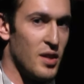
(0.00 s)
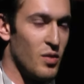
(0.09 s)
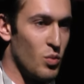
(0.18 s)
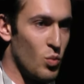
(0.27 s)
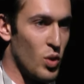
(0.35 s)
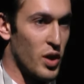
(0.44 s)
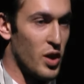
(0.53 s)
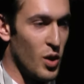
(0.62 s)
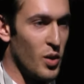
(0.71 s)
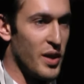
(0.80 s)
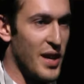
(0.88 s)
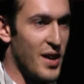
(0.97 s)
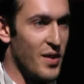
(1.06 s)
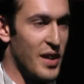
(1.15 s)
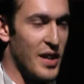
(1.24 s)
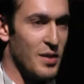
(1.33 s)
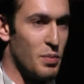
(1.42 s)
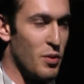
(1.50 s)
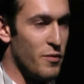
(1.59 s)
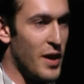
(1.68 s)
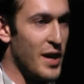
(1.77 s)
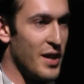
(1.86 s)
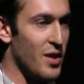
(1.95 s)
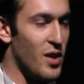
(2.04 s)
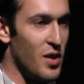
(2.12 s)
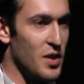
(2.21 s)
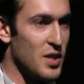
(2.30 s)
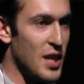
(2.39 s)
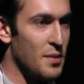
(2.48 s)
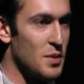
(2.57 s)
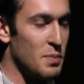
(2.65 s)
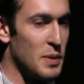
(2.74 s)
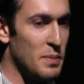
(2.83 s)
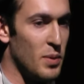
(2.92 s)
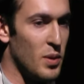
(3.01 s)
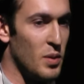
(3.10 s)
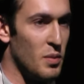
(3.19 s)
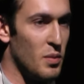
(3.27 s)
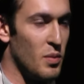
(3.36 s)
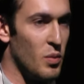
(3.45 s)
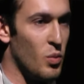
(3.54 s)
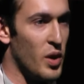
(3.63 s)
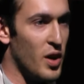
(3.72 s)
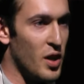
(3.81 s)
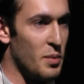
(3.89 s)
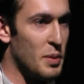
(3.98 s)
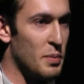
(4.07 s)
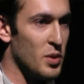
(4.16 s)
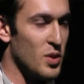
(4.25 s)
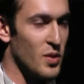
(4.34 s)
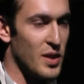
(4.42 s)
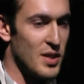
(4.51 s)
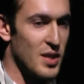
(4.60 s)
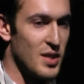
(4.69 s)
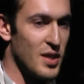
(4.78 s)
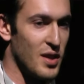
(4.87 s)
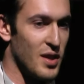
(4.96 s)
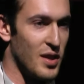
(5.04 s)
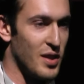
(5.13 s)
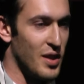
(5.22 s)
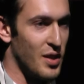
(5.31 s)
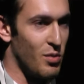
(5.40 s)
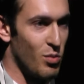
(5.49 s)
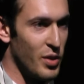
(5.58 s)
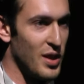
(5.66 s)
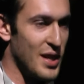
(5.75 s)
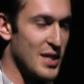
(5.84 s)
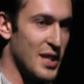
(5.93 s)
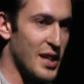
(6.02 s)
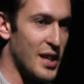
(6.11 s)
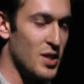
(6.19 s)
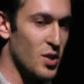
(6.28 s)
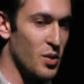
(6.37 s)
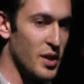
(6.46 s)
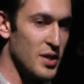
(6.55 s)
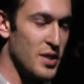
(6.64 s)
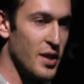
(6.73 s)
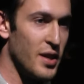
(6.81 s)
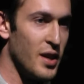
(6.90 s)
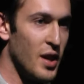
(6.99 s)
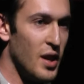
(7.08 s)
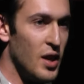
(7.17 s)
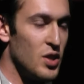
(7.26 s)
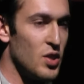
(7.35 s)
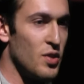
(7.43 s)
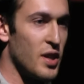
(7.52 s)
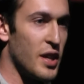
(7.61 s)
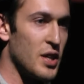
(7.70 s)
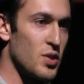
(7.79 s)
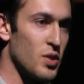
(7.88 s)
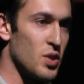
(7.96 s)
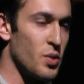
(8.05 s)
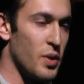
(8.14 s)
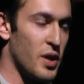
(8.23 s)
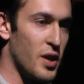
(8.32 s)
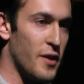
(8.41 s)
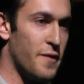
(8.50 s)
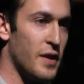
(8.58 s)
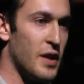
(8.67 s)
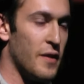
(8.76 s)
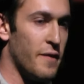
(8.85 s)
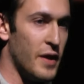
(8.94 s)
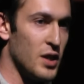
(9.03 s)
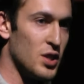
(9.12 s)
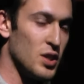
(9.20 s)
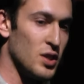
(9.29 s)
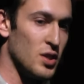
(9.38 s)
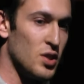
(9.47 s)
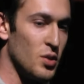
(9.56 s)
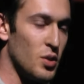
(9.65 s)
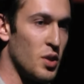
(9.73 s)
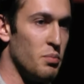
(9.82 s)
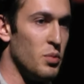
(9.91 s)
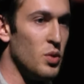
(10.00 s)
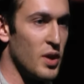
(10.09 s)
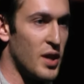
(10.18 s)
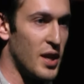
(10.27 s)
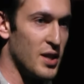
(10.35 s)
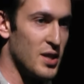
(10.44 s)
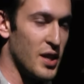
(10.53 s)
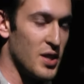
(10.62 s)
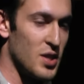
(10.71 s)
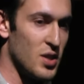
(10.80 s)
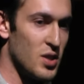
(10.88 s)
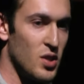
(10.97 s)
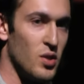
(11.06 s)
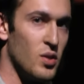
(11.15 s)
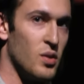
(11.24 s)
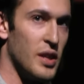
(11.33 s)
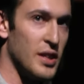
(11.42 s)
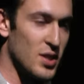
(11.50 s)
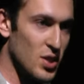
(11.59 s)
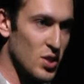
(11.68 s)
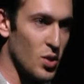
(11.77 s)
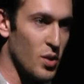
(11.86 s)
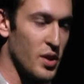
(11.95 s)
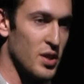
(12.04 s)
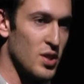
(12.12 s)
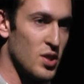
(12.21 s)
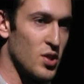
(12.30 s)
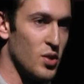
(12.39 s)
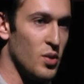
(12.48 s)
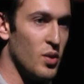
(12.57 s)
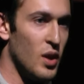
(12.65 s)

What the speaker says: we're going out and providing all this help to people when other people don't necessarily like realize it yet. So is there, do you think Israel is doing enough innovation to communicate to its stories to